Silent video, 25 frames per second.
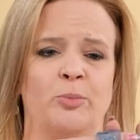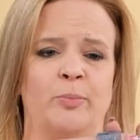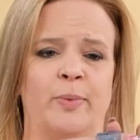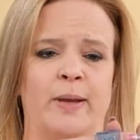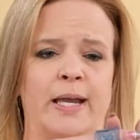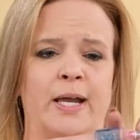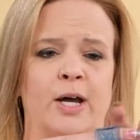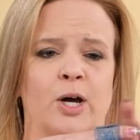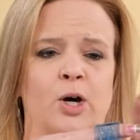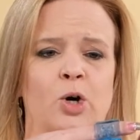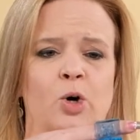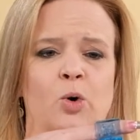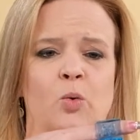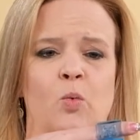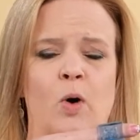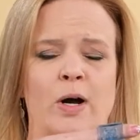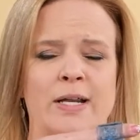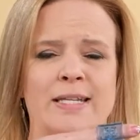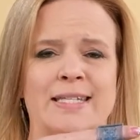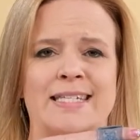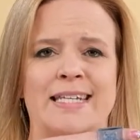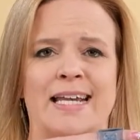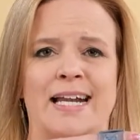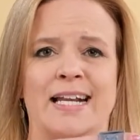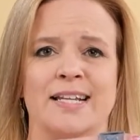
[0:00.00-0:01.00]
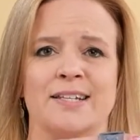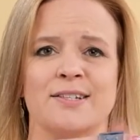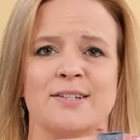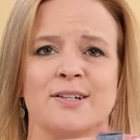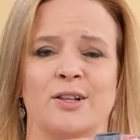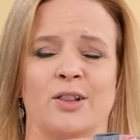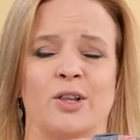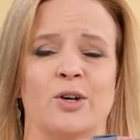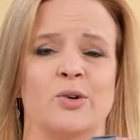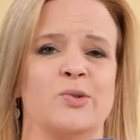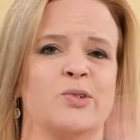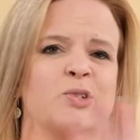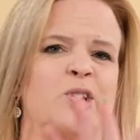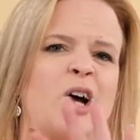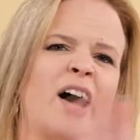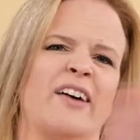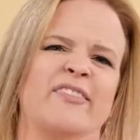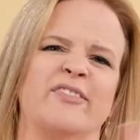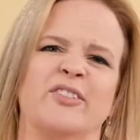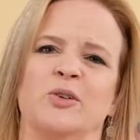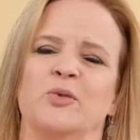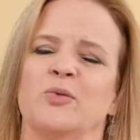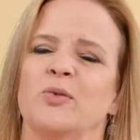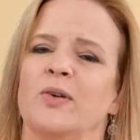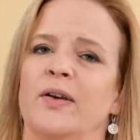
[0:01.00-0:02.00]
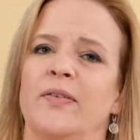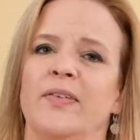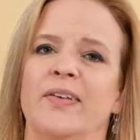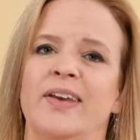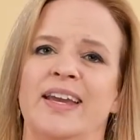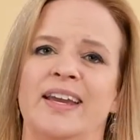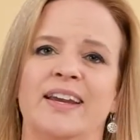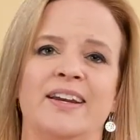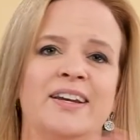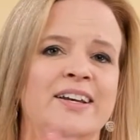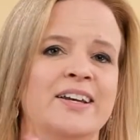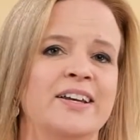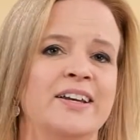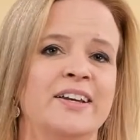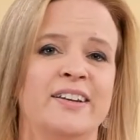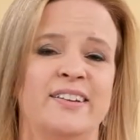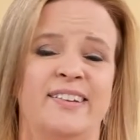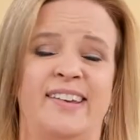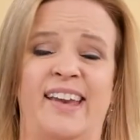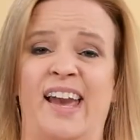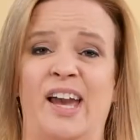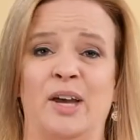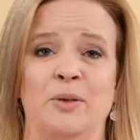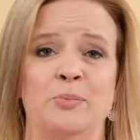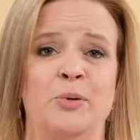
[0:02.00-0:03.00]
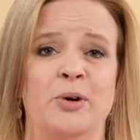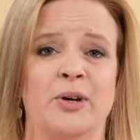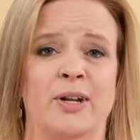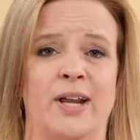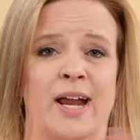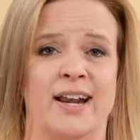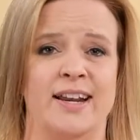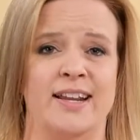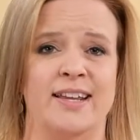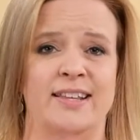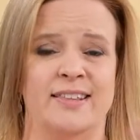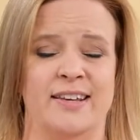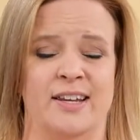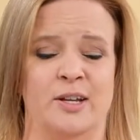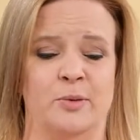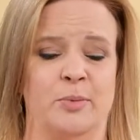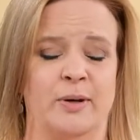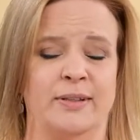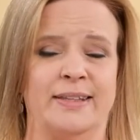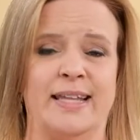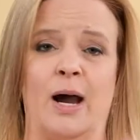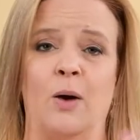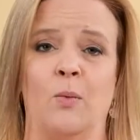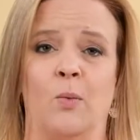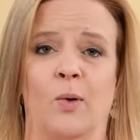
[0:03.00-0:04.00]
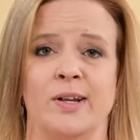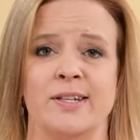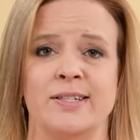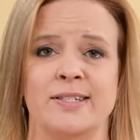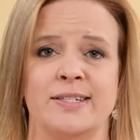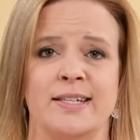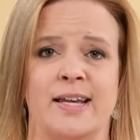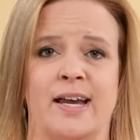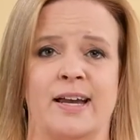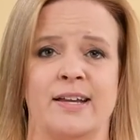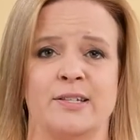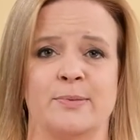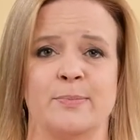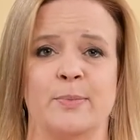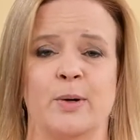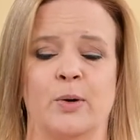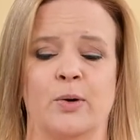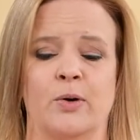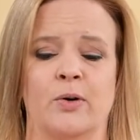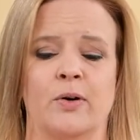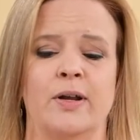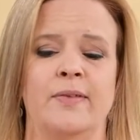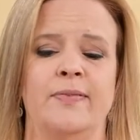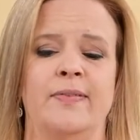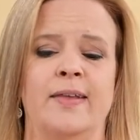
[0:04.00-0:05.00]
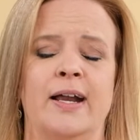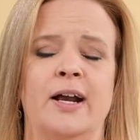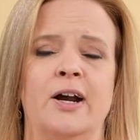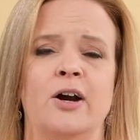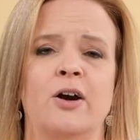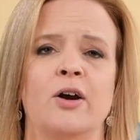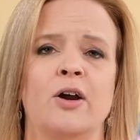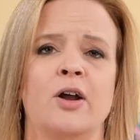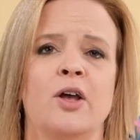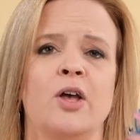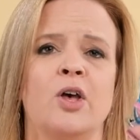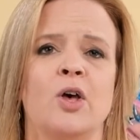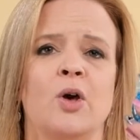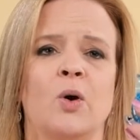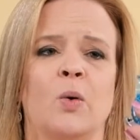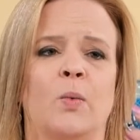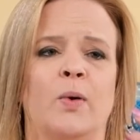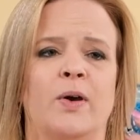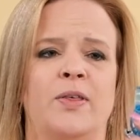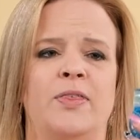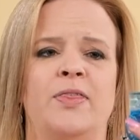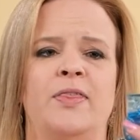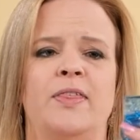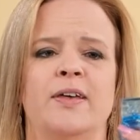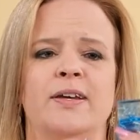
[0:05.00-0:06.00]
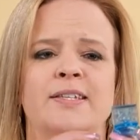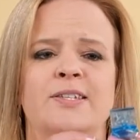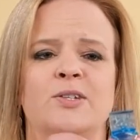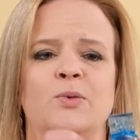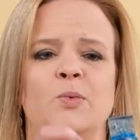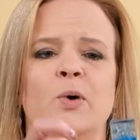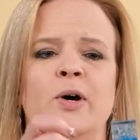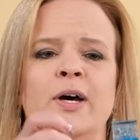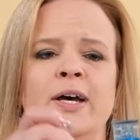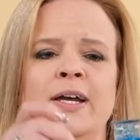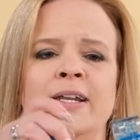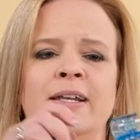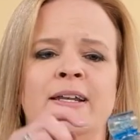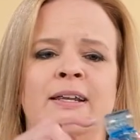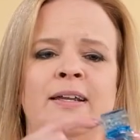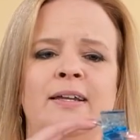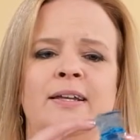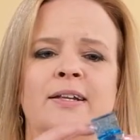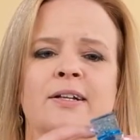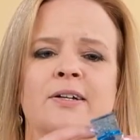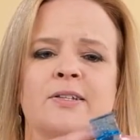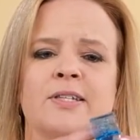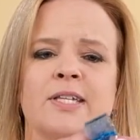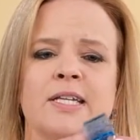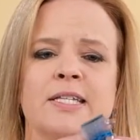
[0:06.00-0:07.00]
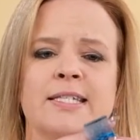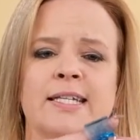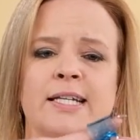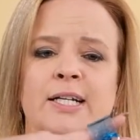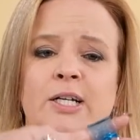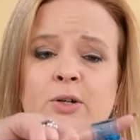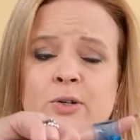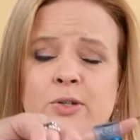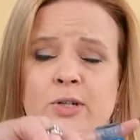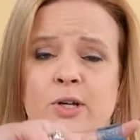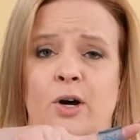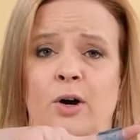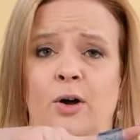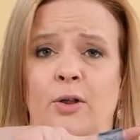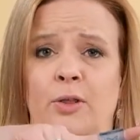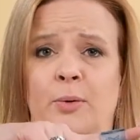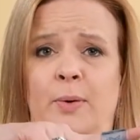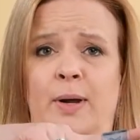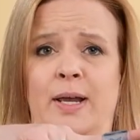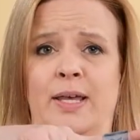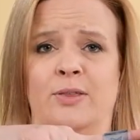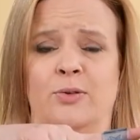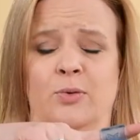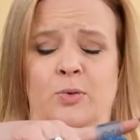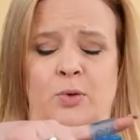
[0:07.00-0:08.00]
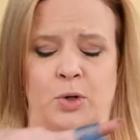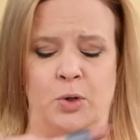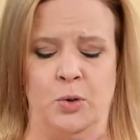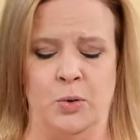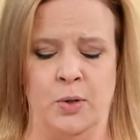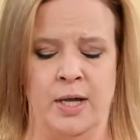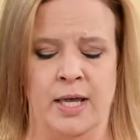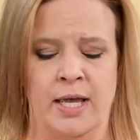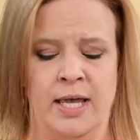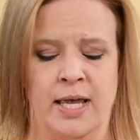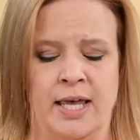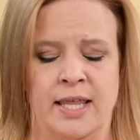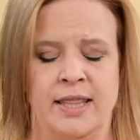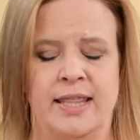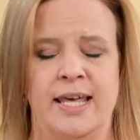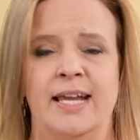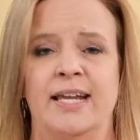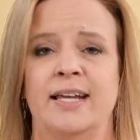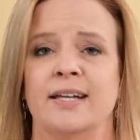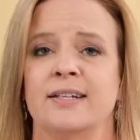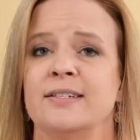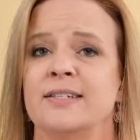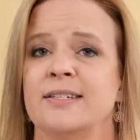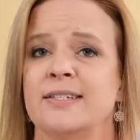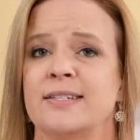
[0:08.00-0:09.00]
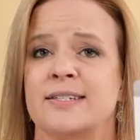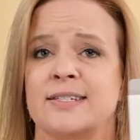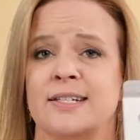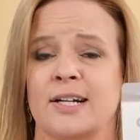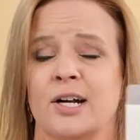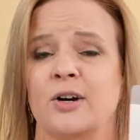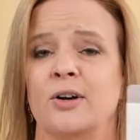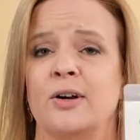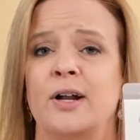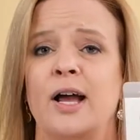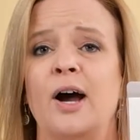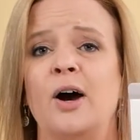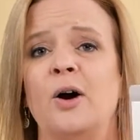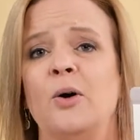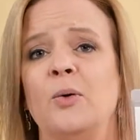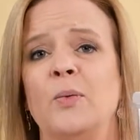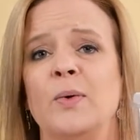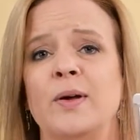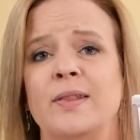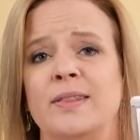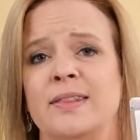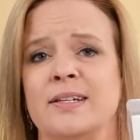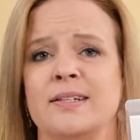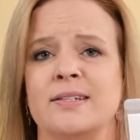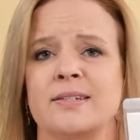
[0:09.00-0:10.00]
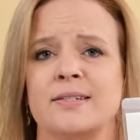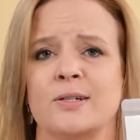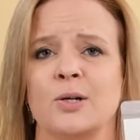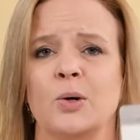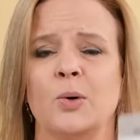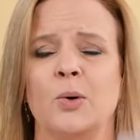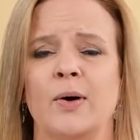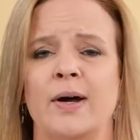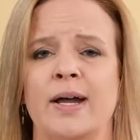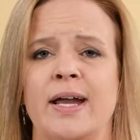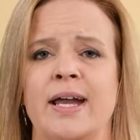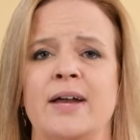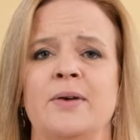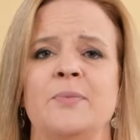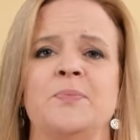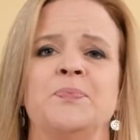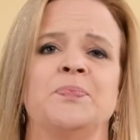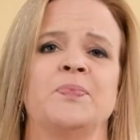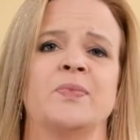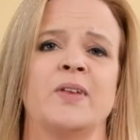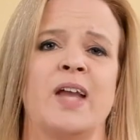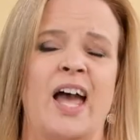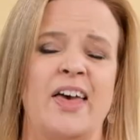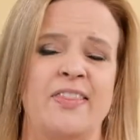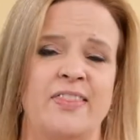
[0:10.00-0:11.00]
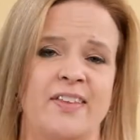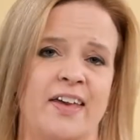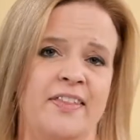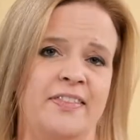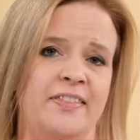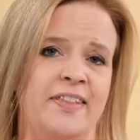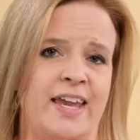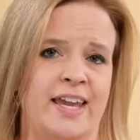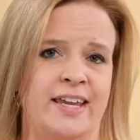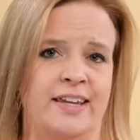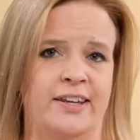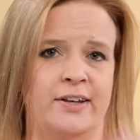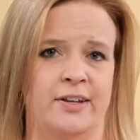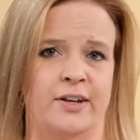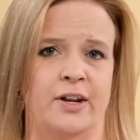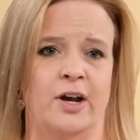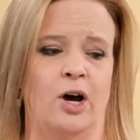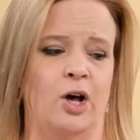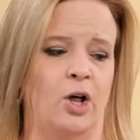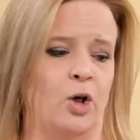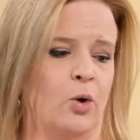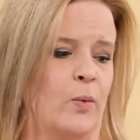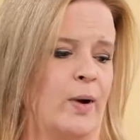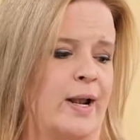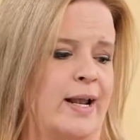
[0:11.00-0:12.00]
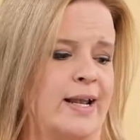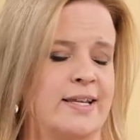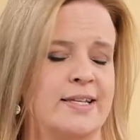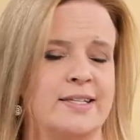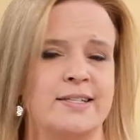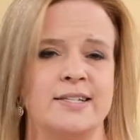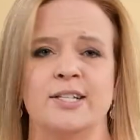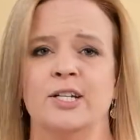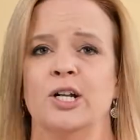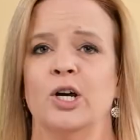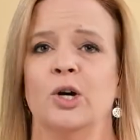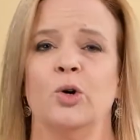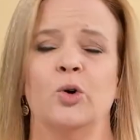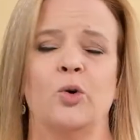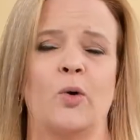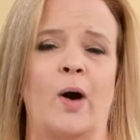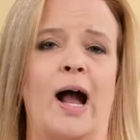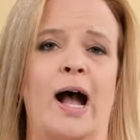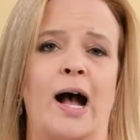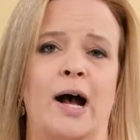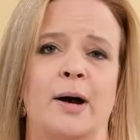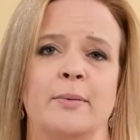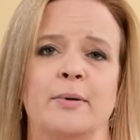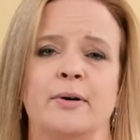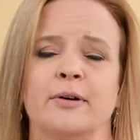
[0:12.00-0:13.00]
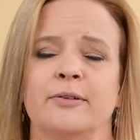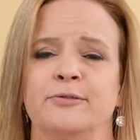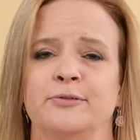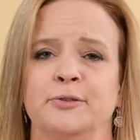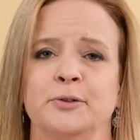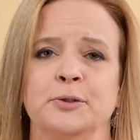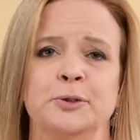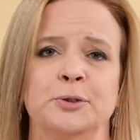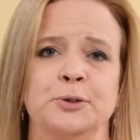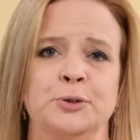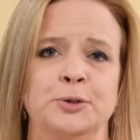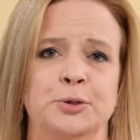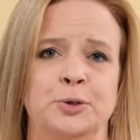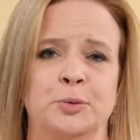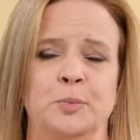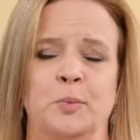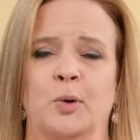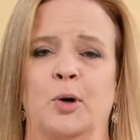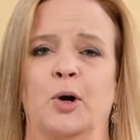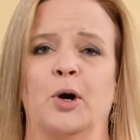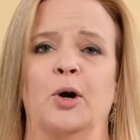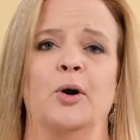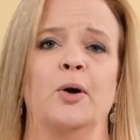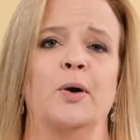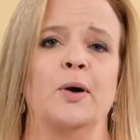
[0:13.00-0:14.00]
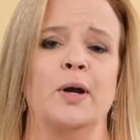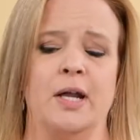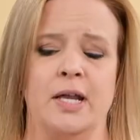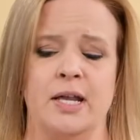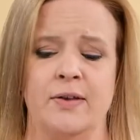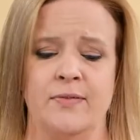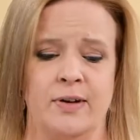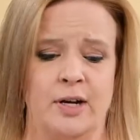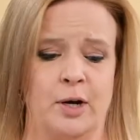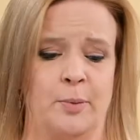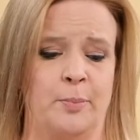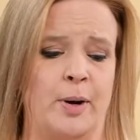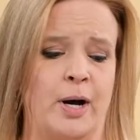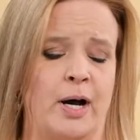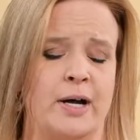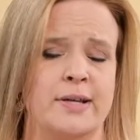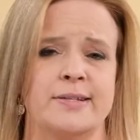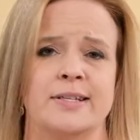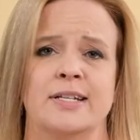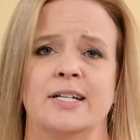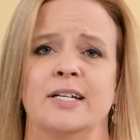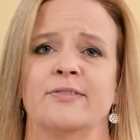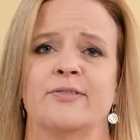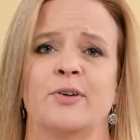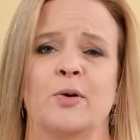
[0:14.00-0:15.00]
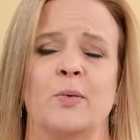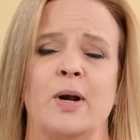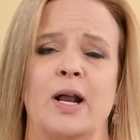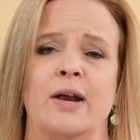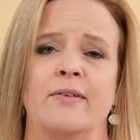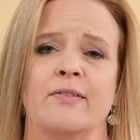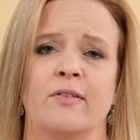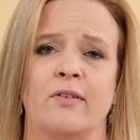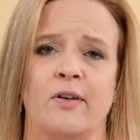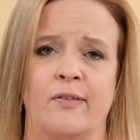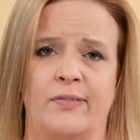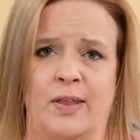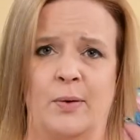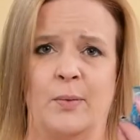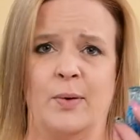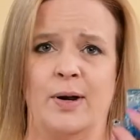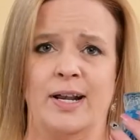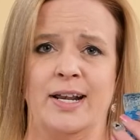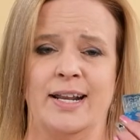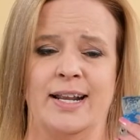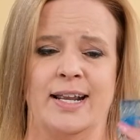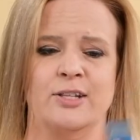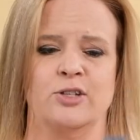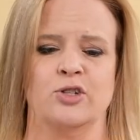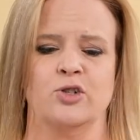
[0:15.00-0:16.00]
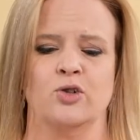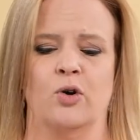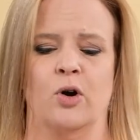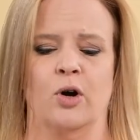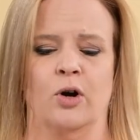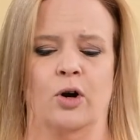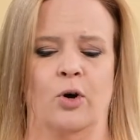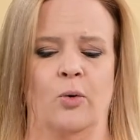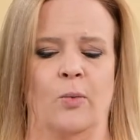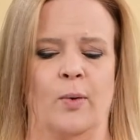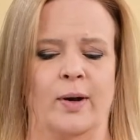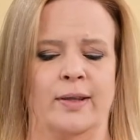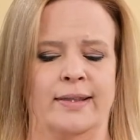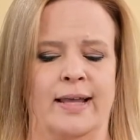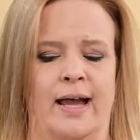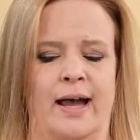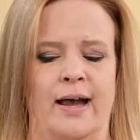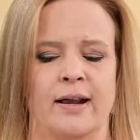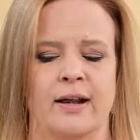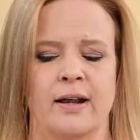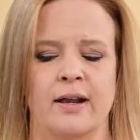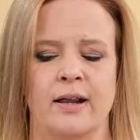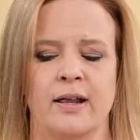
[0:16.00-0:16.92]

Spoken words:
Big O, one side is closed off. You really can't put anything but that one size motor in there. With this one, since it goes all the way through, they could start out with this toy and then they could always, grab a Voom or even a Positive or whatever if they wanted to get stronger with that.